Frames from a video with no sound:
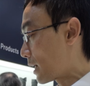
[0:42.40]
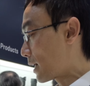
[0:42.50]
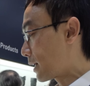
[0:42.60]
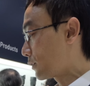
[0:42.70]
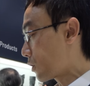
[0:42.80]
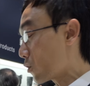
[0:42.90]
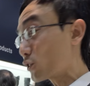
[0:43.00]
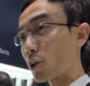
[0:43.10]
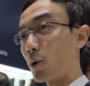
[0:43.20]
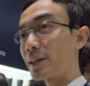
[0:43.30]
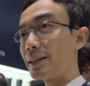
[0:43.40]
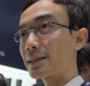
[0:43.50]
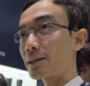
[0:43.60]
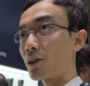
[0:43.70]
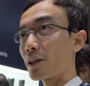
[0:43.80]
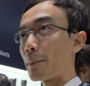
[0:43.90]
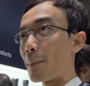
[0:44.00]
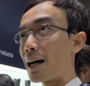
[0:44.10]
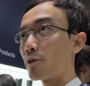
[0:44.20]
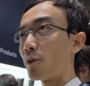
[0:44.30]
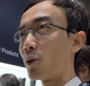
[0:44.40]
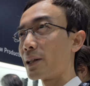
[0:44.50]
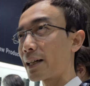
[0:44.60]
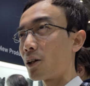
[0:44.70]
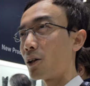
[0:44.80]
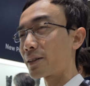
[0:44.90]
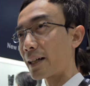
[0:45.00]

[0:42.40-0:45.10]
And also this got a mount for Nikon,